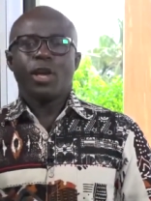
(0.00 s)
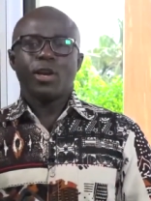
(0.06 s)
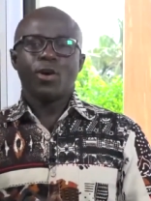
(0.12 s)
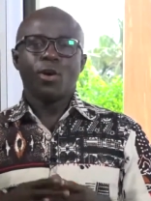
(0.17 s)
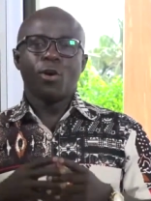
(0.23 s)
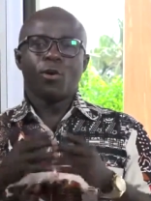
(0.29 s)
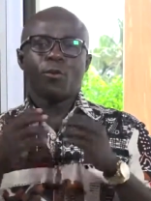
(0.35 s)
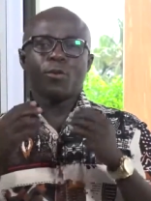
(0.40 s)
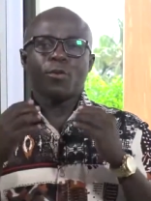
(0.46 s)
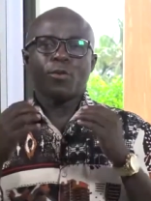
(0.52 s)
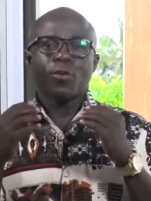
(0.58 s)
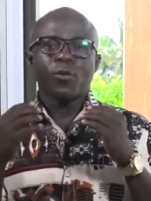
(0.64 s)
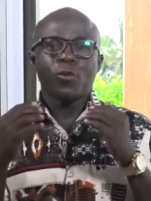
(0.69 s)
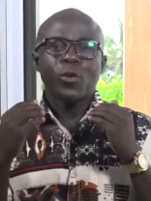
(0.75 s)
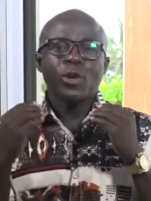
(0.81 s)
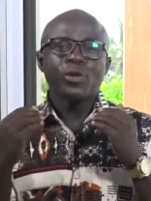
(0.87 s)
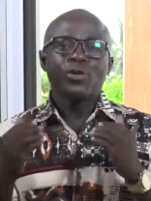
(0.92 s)
You know,
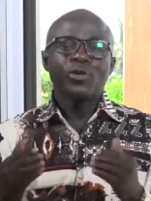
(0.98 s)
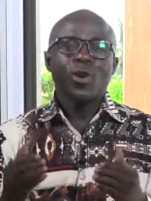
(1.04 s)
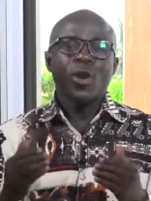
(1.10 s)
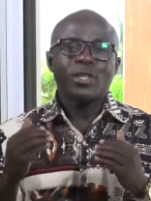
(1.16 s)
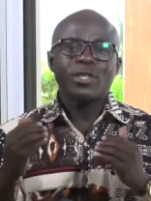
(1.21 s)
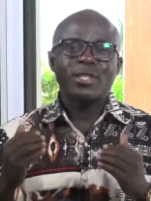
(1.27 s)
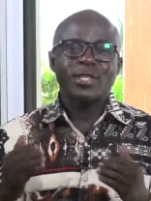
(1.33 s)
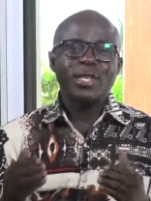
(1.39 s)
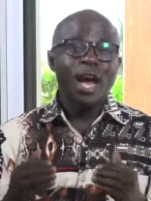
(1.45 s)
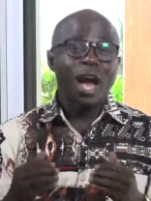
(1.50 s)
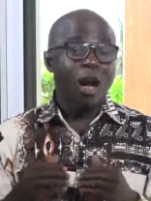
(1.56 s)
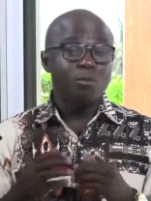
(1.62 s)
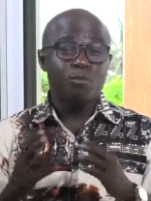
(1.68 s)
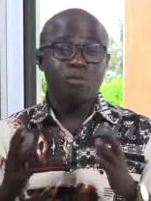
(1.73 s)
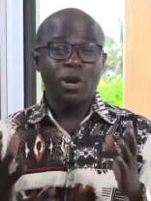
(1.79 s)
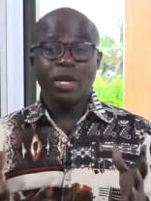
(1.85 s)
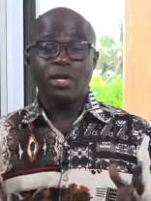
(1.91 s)
we do not see
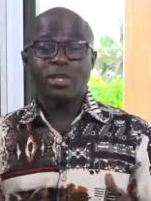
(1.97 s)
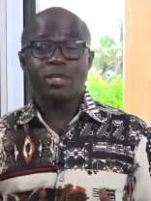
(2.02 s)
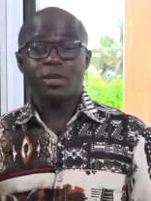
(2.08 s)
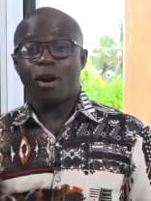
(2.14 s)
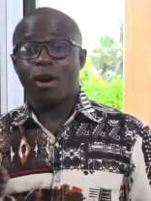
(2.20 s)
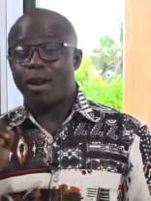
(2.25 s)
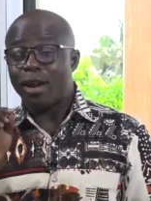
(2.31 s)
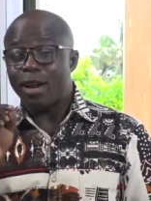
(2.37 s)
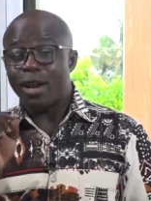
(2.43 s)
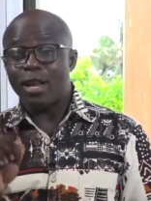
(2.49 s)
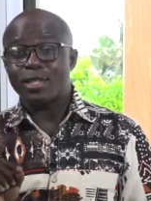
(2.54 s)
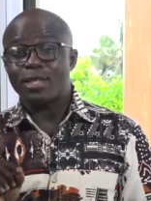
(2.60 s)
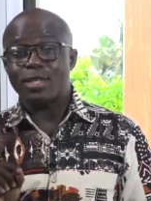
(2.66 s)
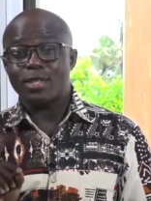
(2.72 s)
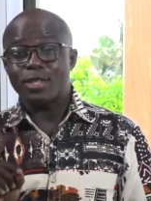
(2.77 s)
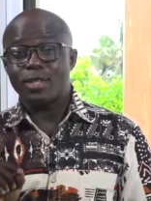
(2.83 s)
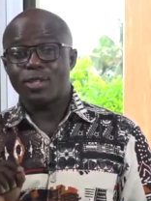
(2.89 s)
our brains
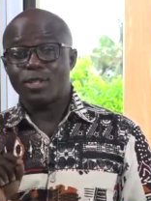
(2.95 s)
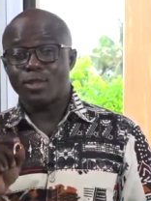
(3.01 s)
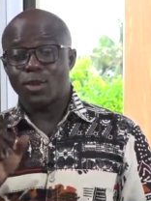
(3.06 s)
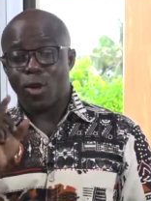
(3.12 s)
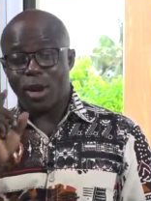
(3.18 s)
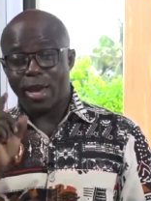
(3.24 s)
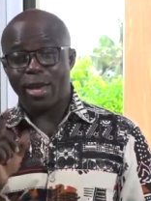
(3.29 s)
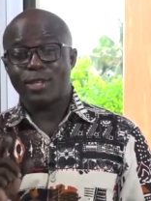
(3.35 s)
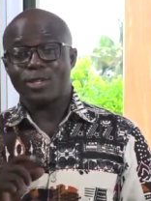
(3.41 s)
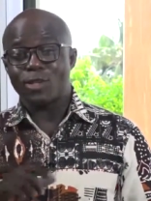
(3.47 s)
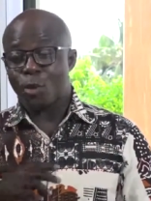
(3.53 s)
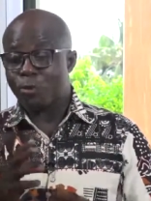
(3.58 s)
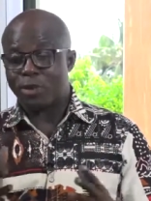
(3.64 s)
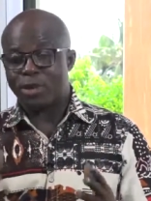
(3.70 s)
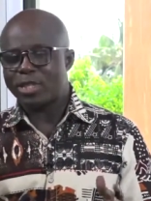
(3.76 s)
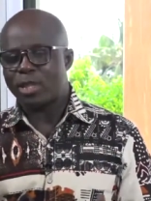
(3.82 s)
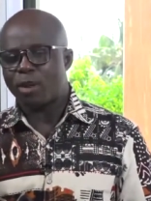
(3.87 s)
unless your head is
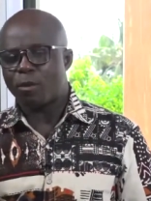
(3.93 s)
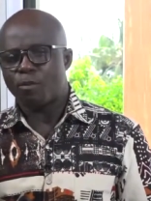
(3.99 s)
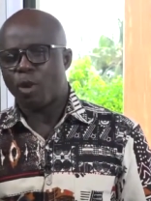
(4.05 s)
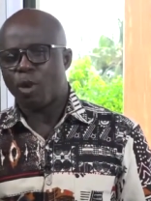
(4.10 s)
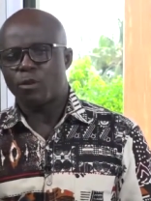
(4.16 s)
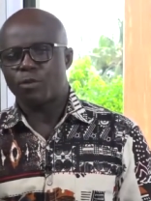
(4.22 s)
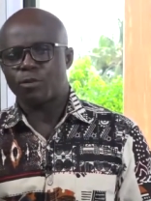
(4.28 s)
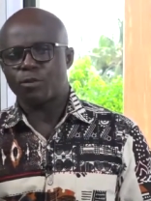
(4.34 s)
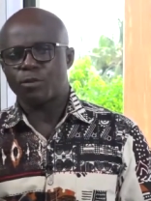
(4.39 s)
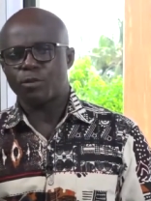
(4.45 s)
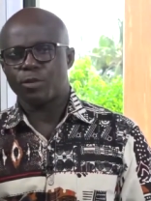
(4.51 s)
operated upon.